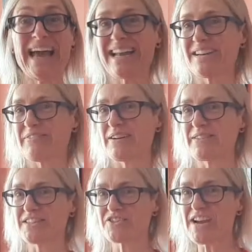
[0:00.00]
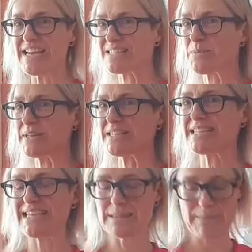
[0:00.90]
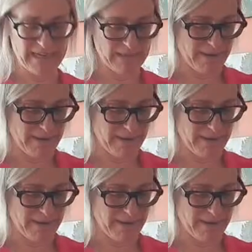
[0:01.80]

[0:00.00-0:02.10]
And I found this dress, which is made